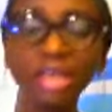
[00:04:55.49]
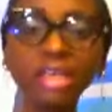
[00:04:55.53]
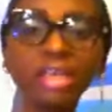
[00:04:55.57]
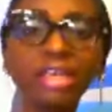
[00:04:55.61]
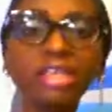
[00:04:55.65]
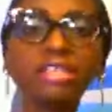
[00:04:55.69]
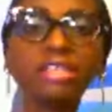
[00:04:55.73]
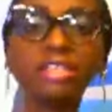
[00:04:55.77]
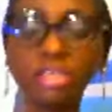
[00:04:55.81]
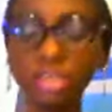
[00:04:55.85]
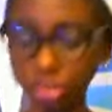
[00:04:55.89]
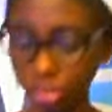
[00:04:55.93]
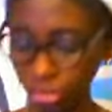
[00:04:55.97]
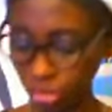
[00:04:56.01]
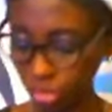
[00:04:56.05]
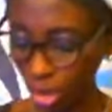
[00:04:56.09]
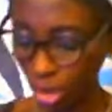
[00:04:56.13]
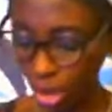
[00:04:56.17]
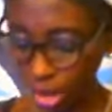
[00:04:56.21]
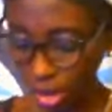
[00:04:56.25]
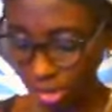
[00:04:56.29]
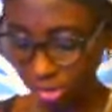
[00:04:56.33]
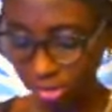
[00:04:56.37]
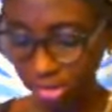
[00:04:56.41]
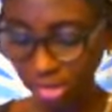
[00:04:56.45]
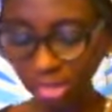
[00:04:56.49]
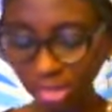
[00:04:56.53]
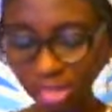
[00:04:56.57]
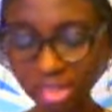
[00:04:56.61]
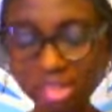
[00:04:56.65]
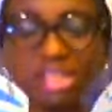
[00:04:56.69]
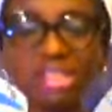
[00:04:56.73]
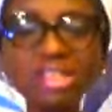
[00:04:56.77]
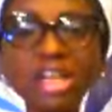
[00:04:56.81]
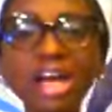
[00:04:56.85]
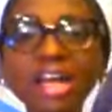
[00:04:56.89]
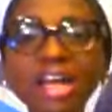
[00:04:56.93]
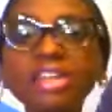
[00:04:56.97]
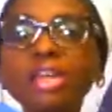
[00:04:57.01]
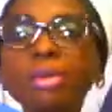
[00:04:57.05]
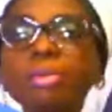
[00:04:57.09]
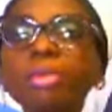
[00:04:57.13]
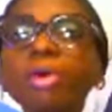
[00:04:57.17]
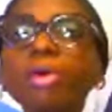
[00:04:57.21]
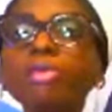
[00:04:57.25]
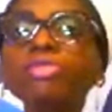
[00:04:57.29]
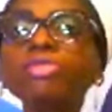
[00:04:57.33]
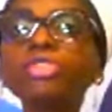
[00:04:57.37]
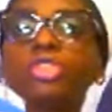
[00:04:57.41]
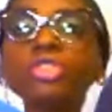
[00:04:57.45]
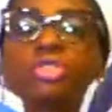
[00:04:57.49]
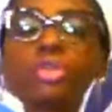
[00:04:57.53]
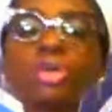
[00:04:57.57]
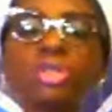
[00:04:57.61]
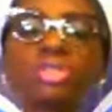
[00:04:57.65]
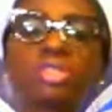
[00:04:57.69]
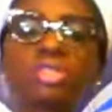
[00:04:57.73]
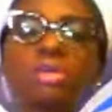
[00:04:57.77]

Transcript: It is God in the name of Jesus.